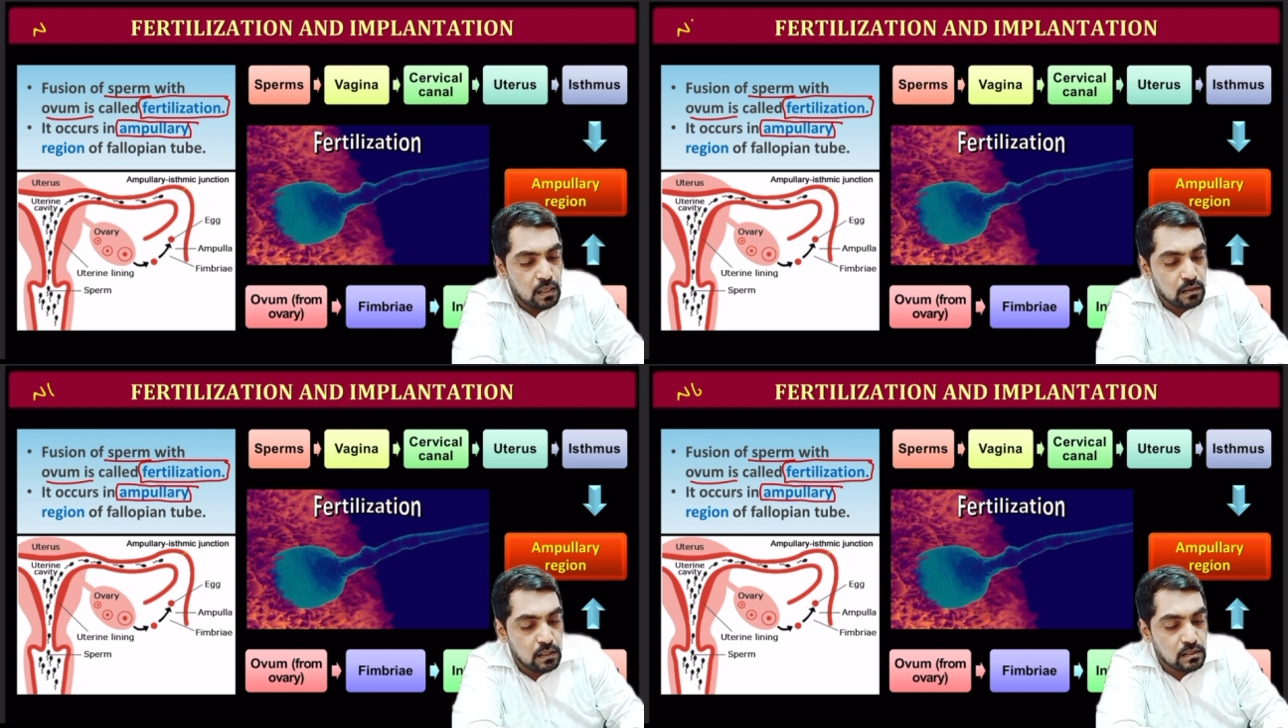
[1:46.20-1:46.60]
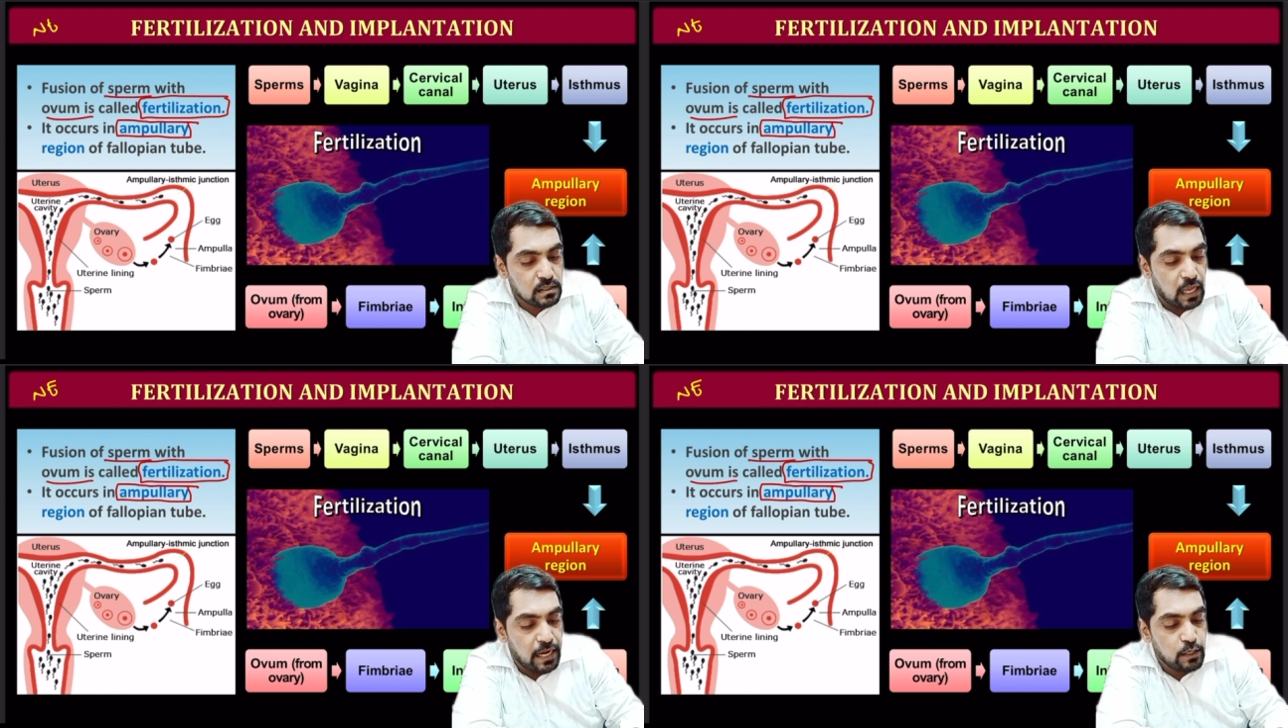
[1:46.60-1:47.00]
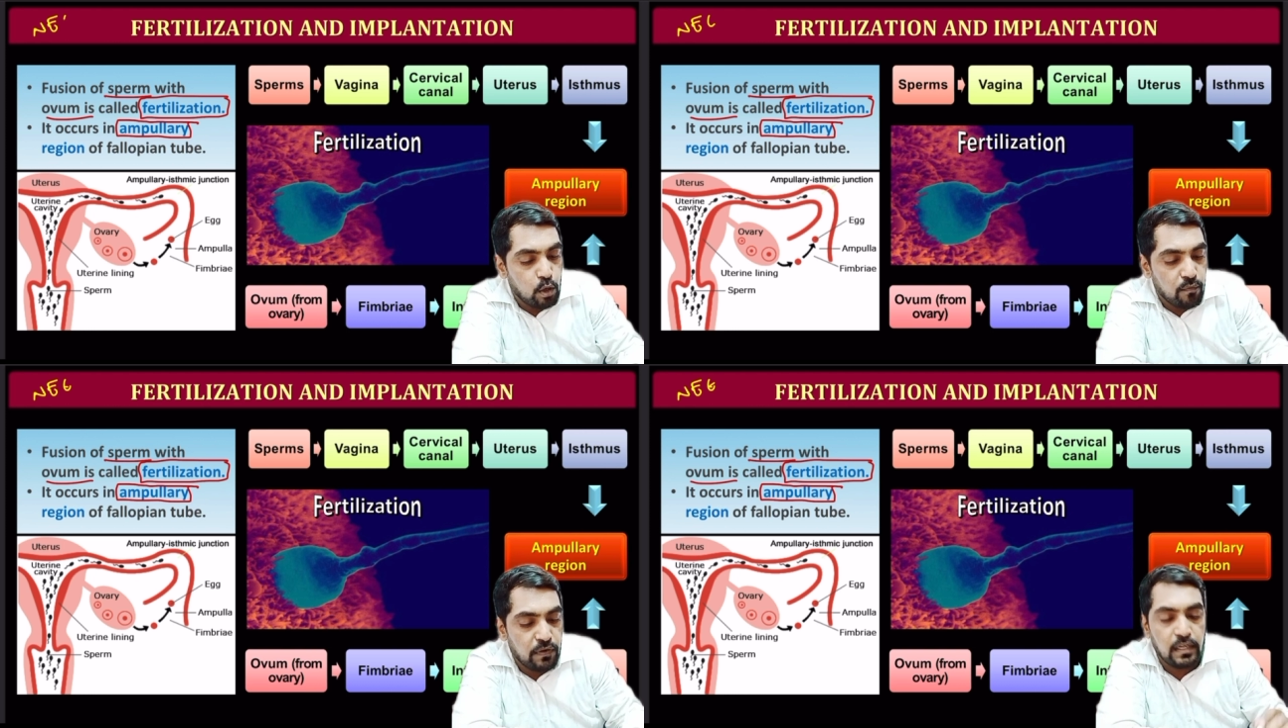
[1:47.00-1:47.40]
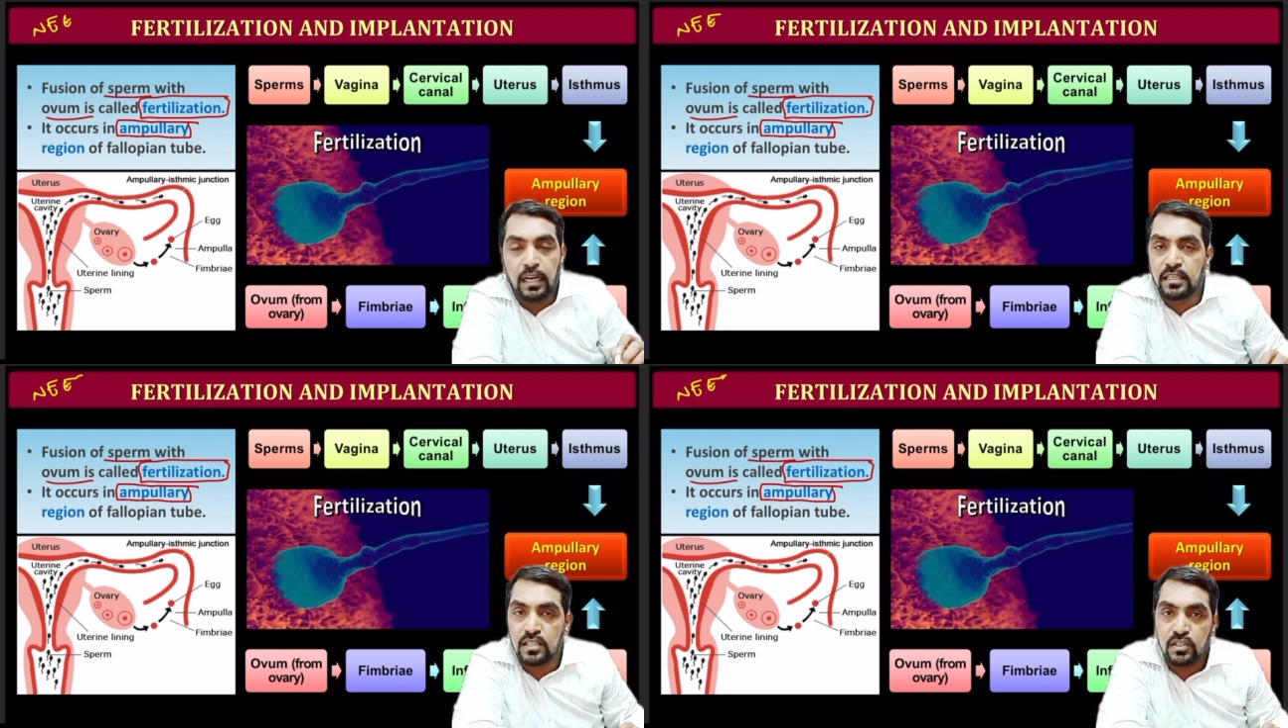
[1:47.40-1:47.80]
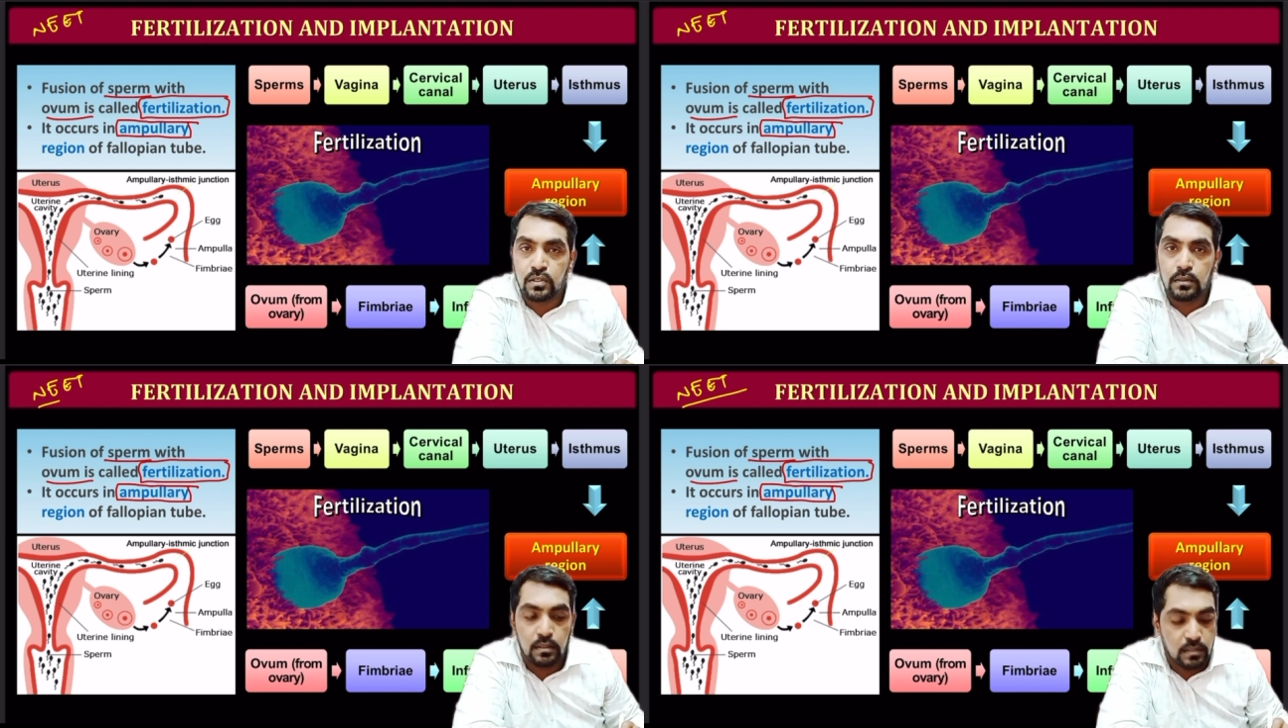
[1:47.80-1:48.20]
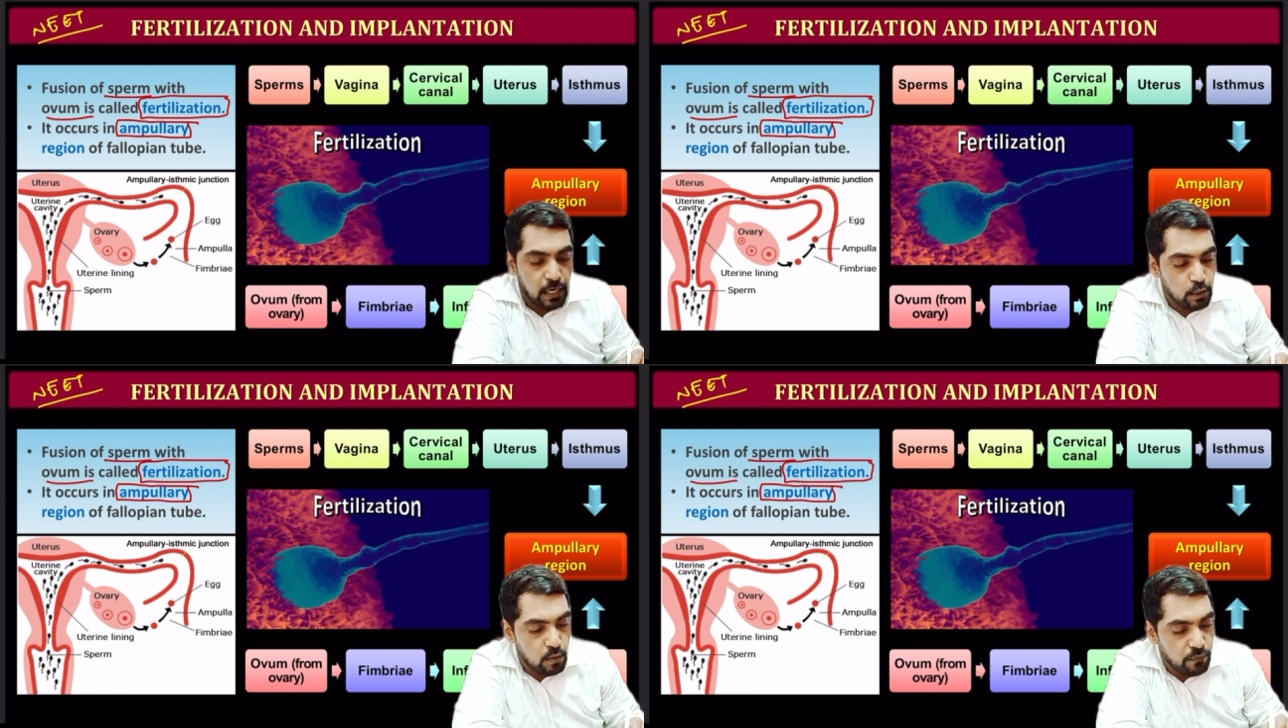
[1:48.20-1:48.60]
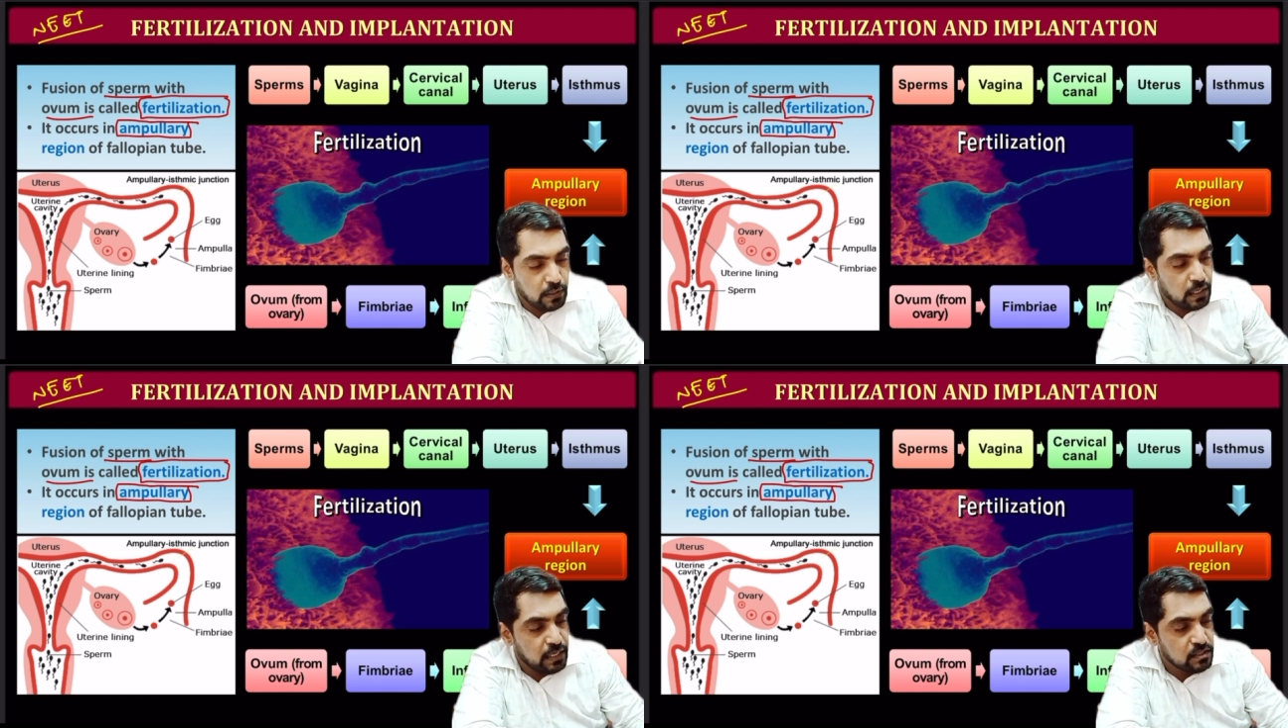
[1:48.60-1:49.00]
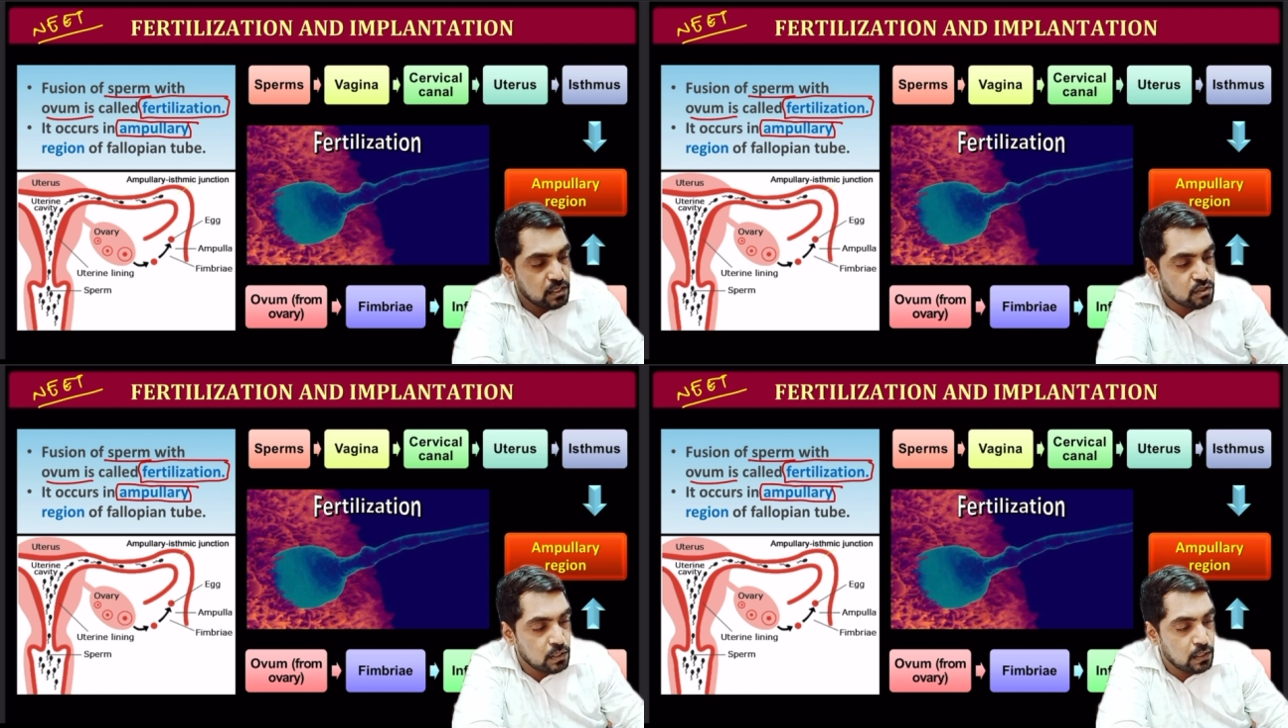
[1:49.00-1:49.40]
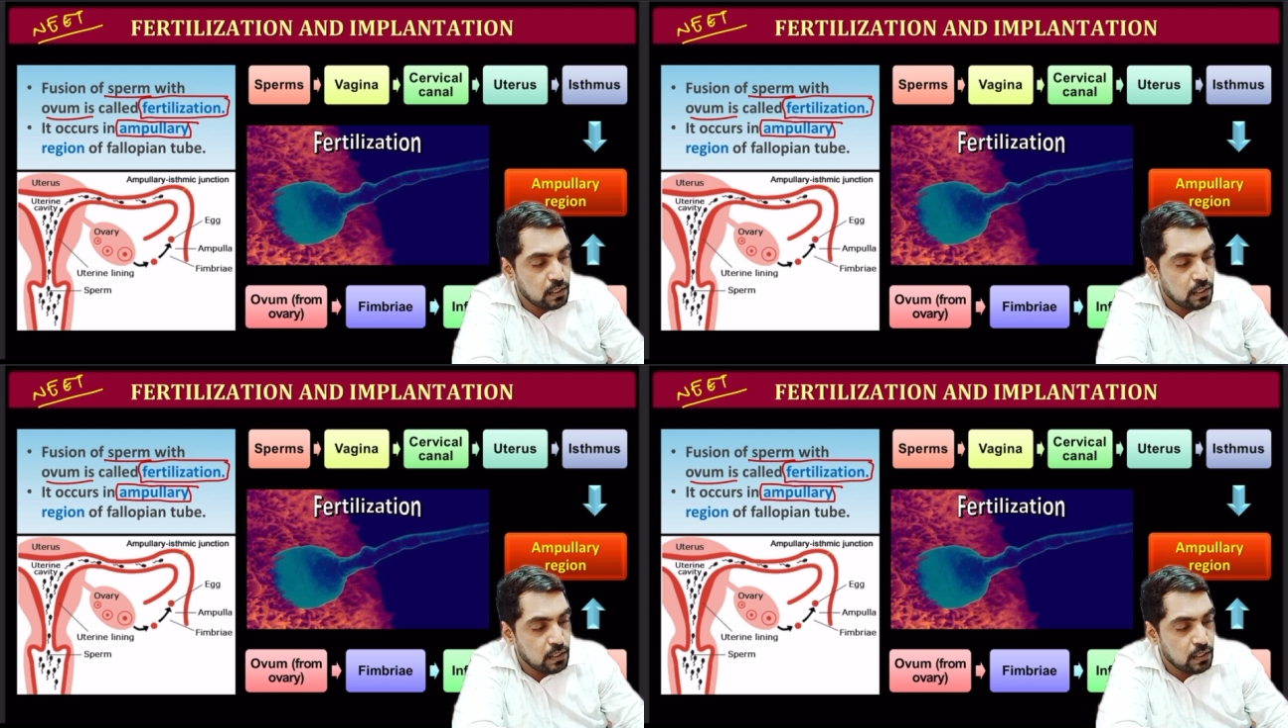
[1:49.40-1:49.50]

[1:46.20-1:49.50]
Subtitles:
The site of fertilization. The site of fertilization